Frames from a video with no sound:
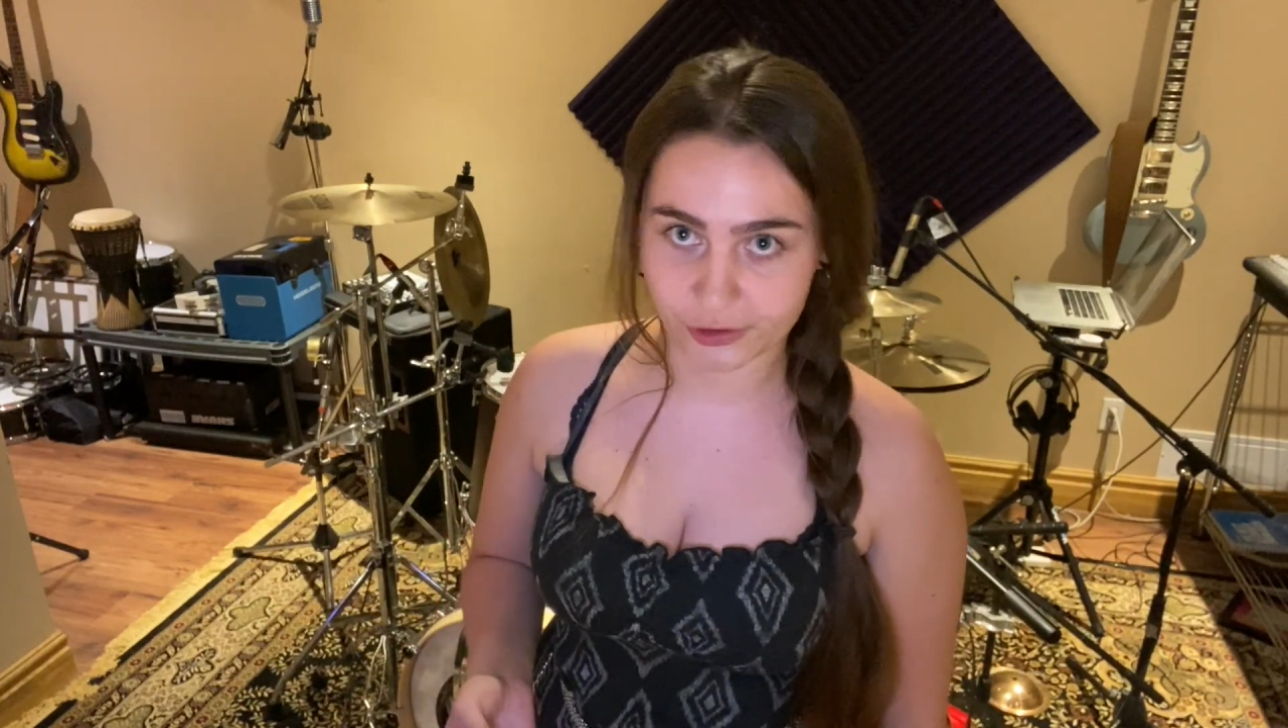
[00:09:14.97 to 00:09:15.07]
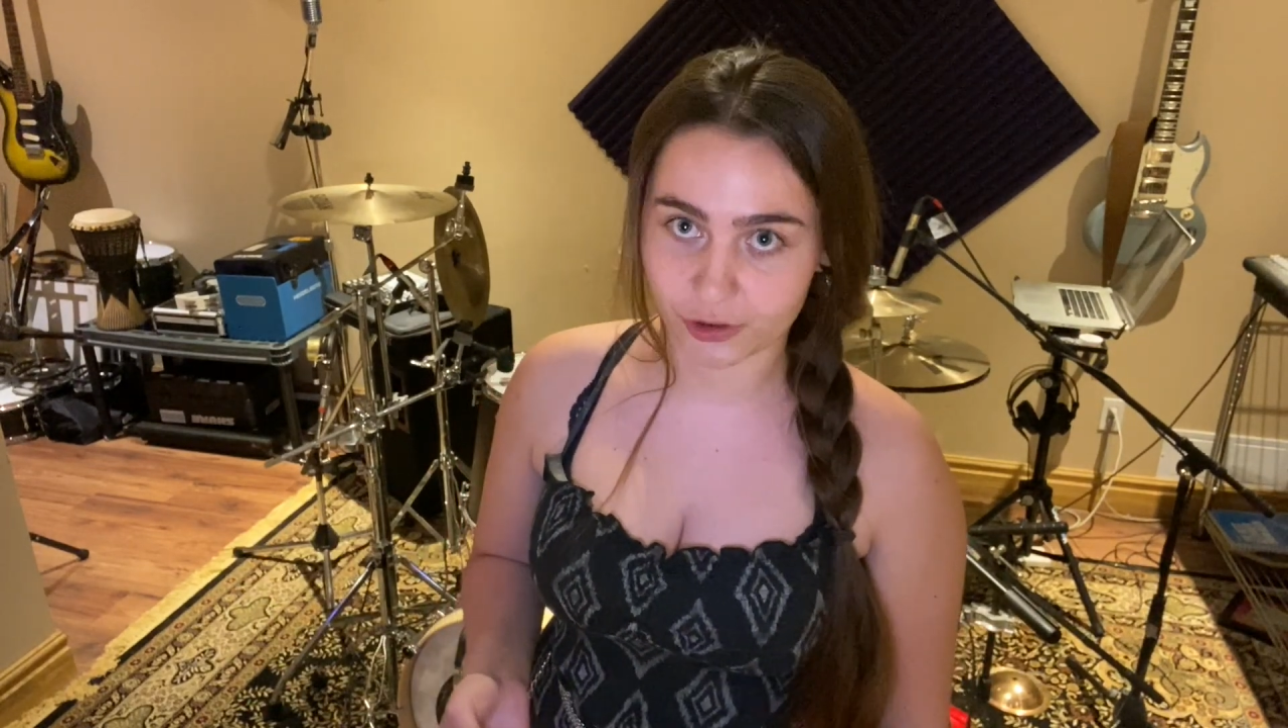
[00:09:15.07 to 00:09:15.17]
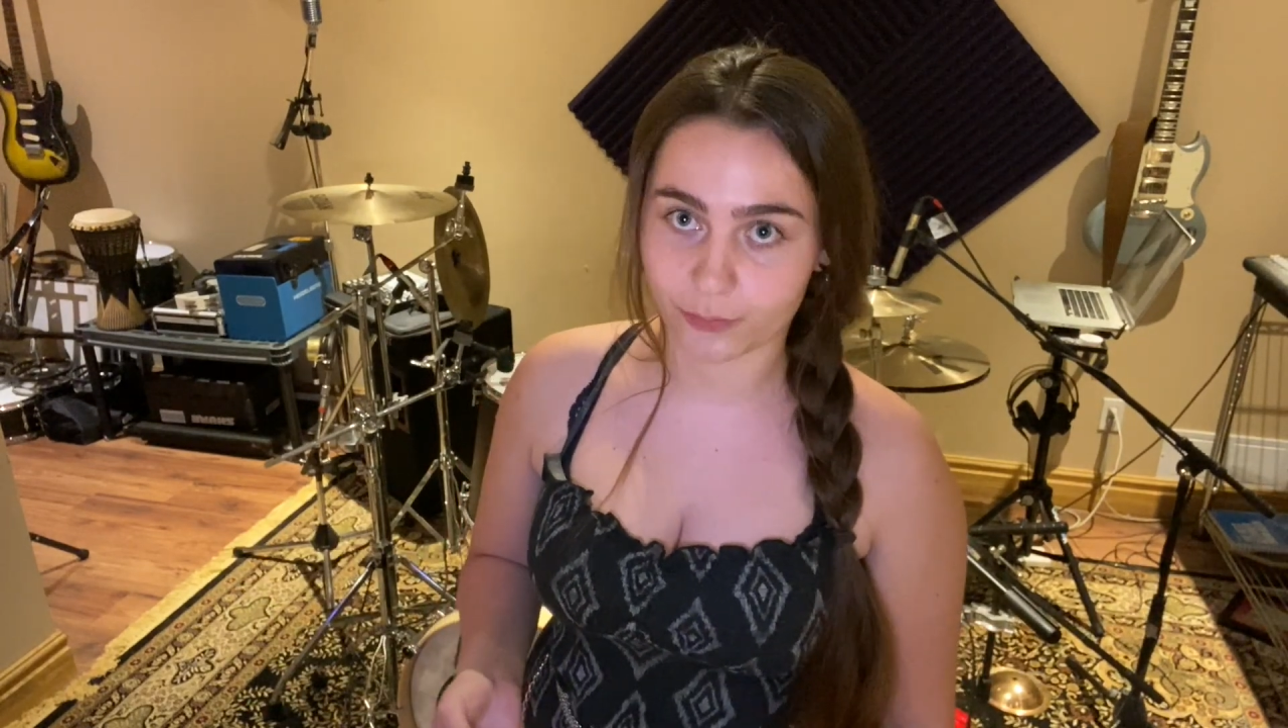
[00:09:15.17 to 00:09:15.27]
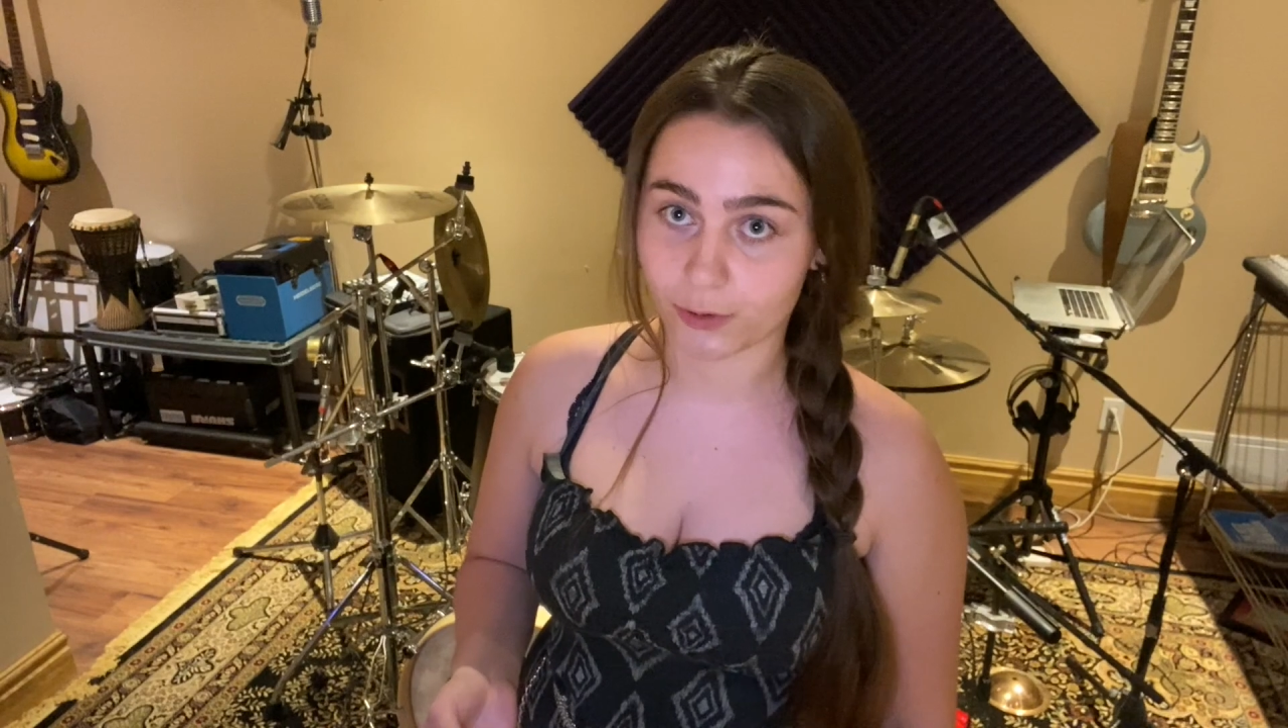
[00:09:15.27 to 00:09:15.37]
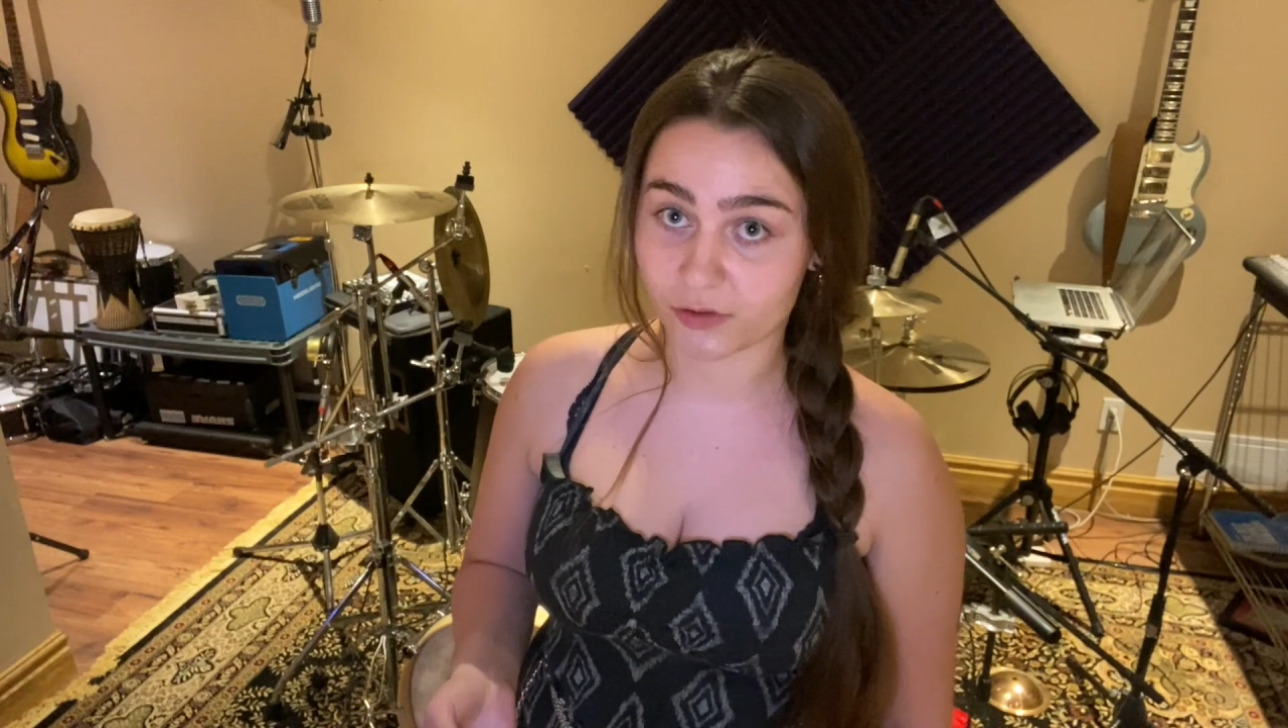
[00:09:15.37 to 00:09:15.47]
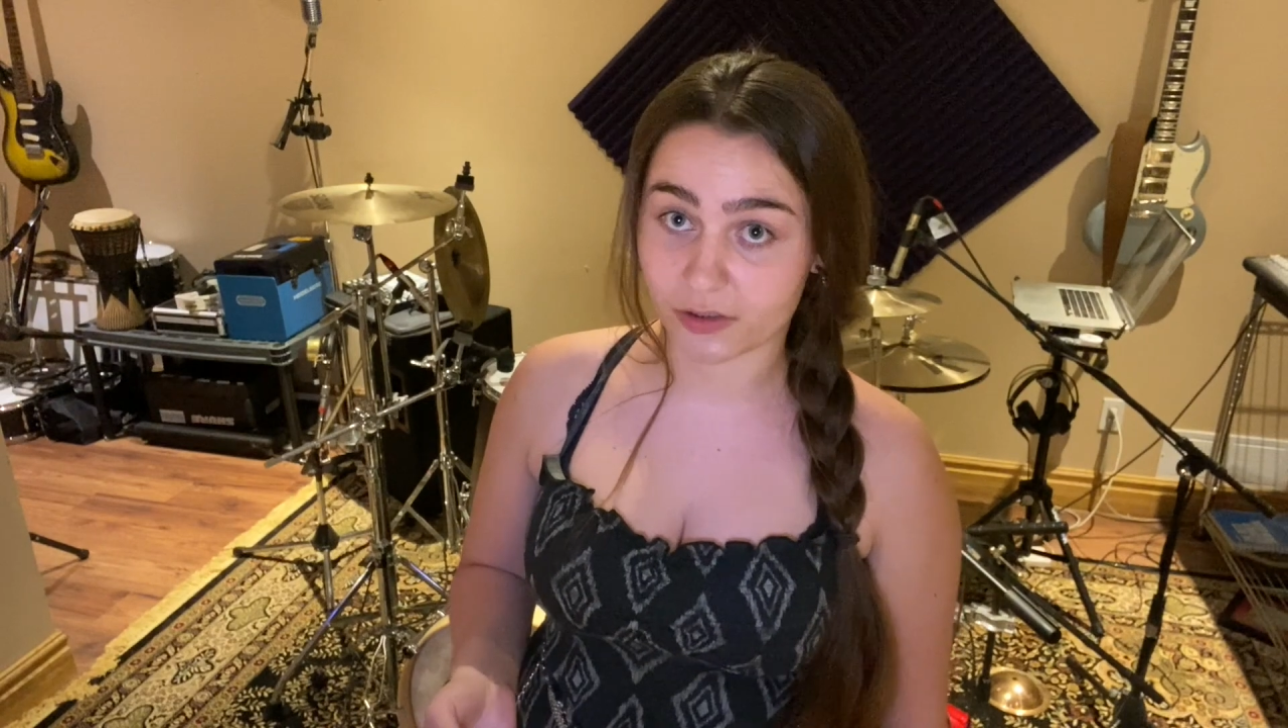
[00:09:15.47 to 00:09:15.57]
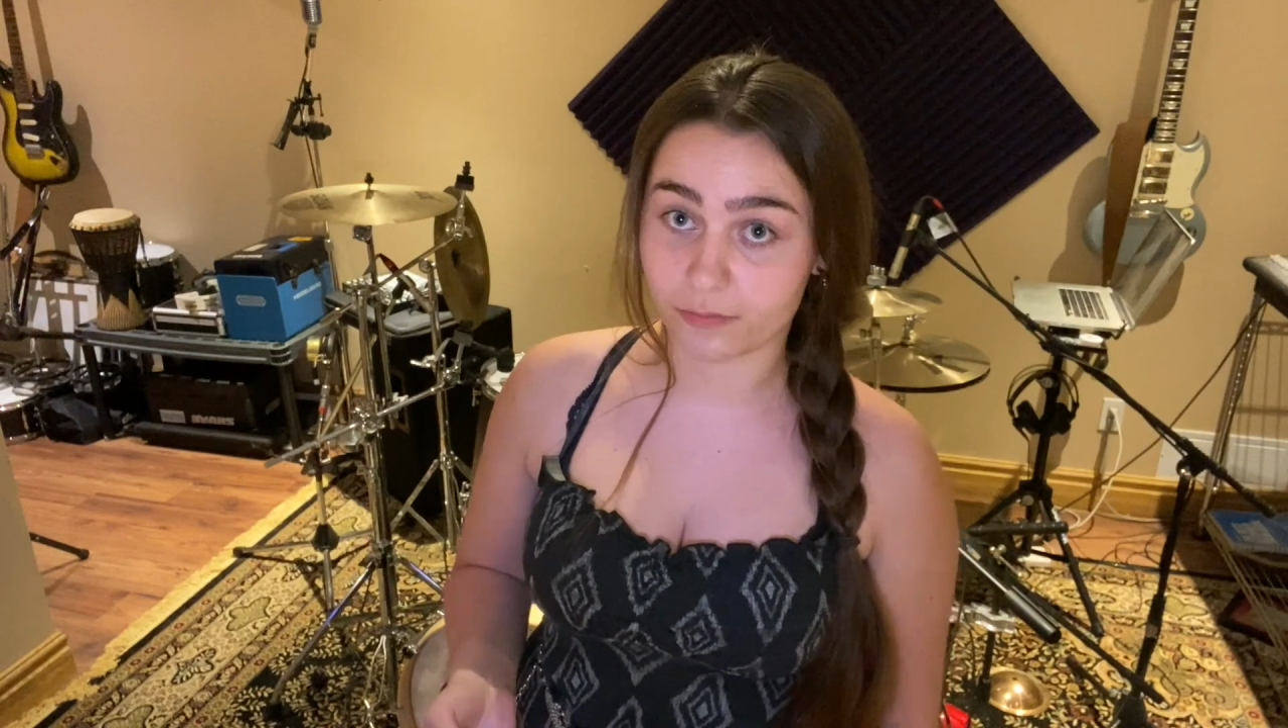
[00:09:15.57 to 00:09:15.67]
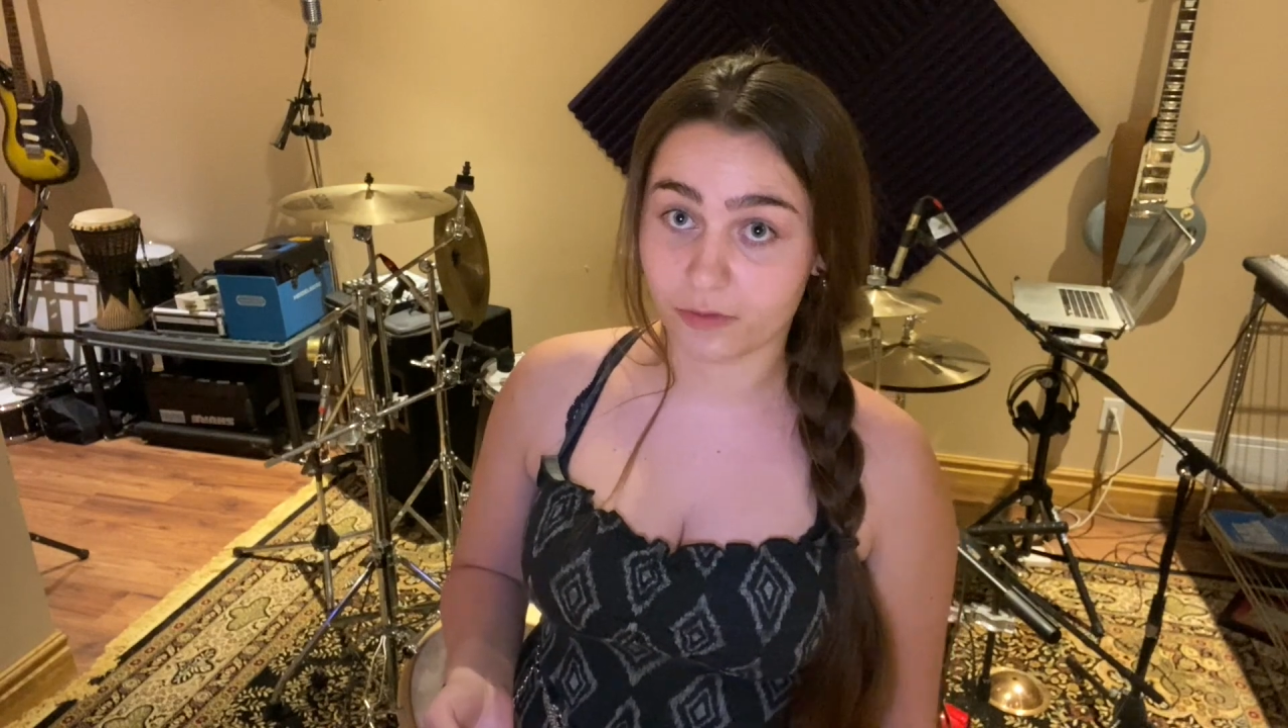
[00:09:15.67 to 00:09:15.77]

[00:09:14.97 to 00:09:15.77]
or Burzum.